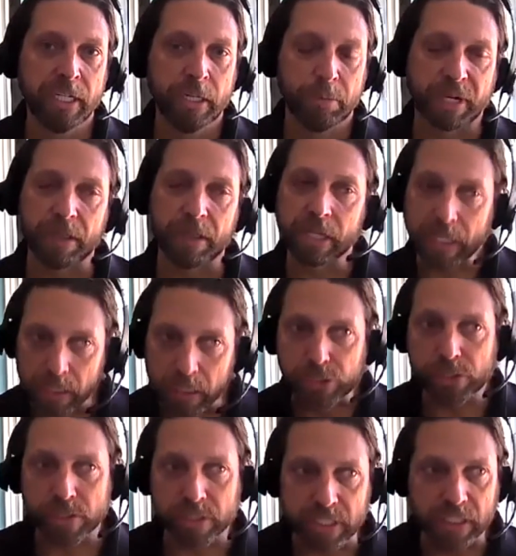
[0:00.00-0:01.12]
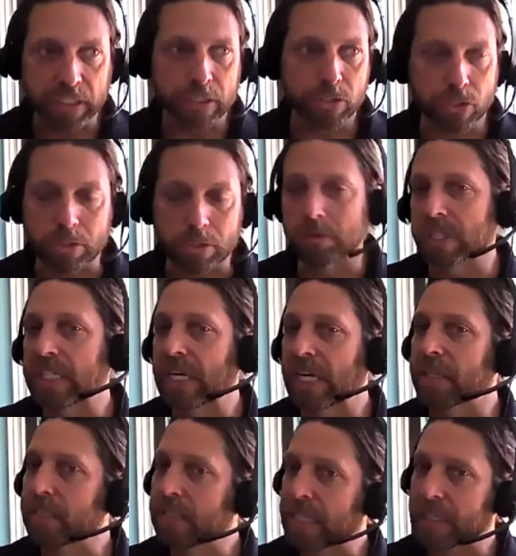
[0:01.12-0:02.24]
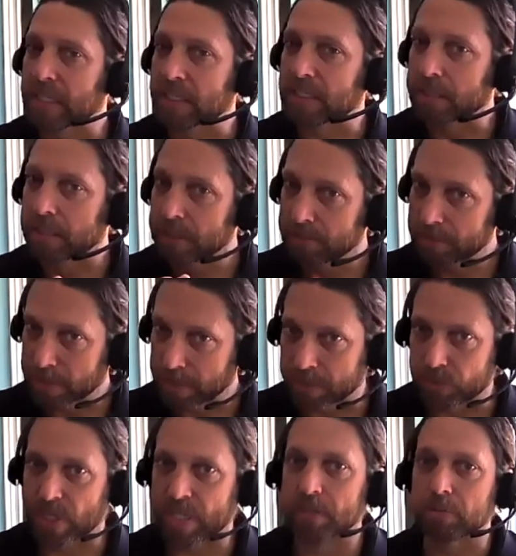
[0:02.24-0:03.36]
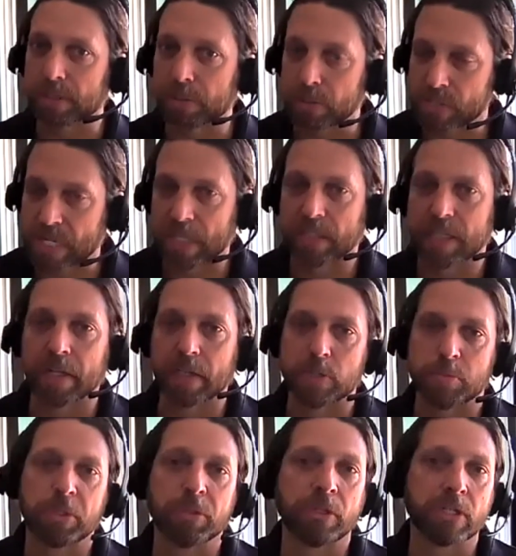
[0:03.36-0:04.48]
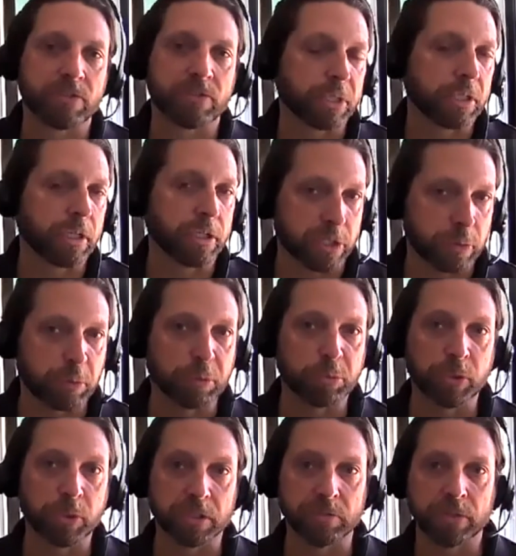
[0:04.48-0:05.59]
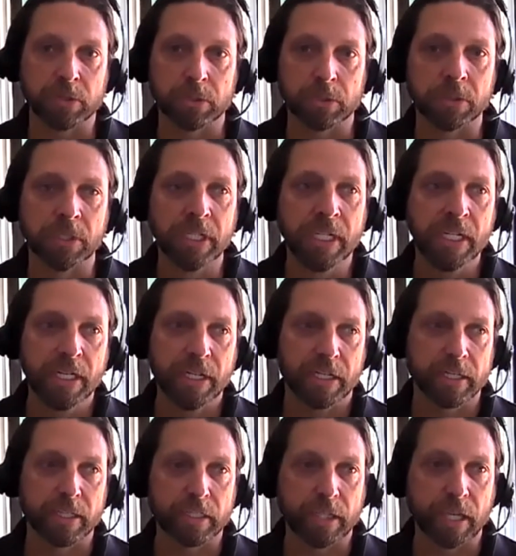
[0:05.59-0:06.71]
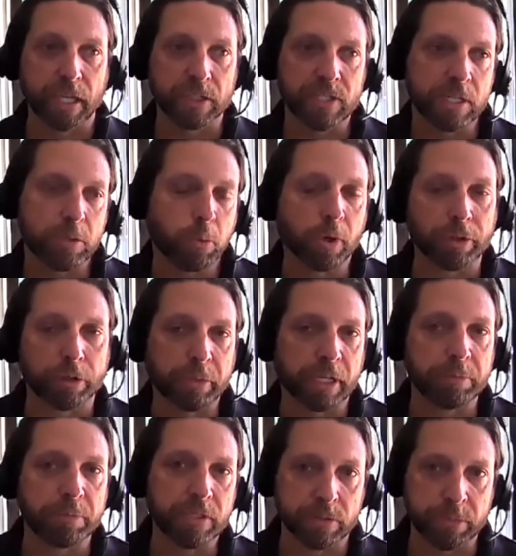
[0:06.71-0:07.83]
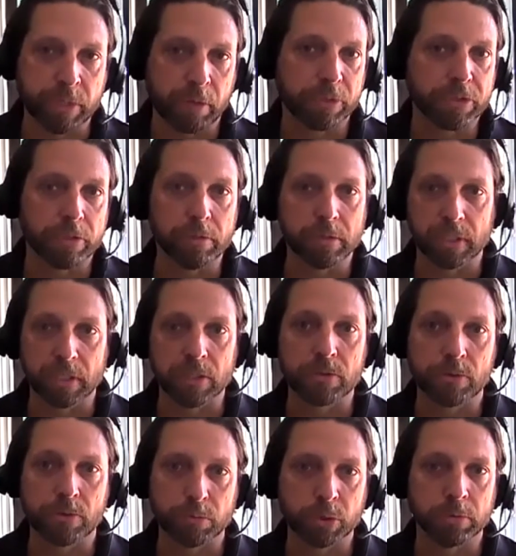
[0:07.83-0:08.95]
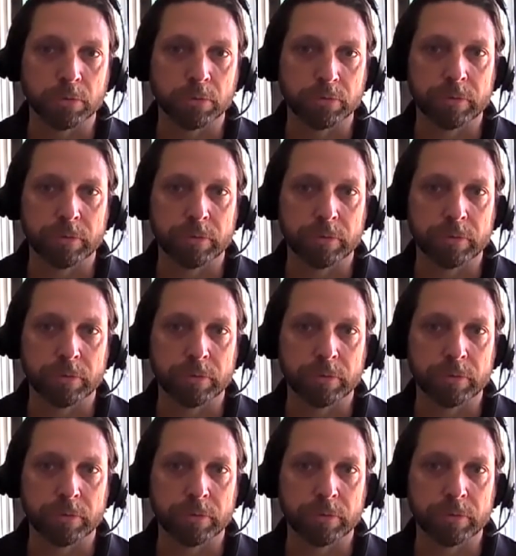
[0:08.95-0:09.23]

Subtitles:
But I think initially it is just looking at the data and trying to understand that experience from a customer point of view, and see where there might be some opportunities to improve.